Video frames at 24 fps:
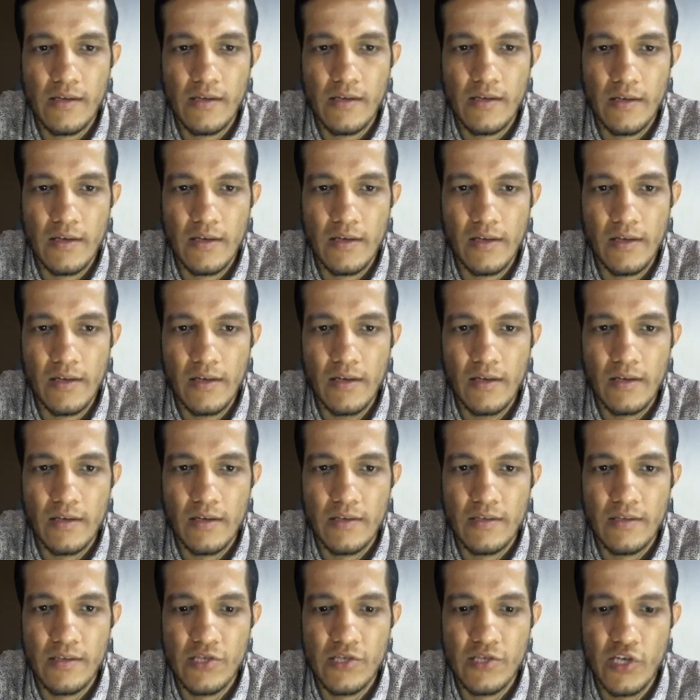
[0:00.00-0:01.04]
In the
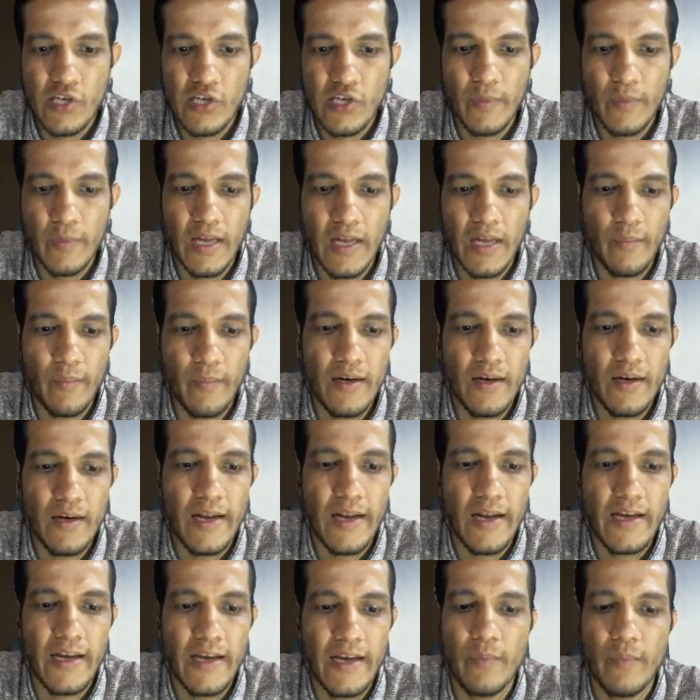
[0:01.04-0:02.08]
steam turbine,
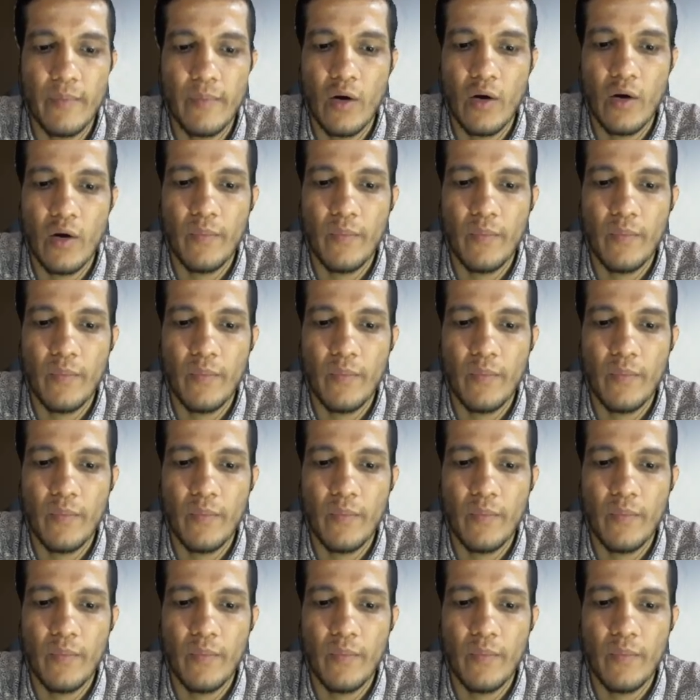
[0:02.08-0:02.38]
like in power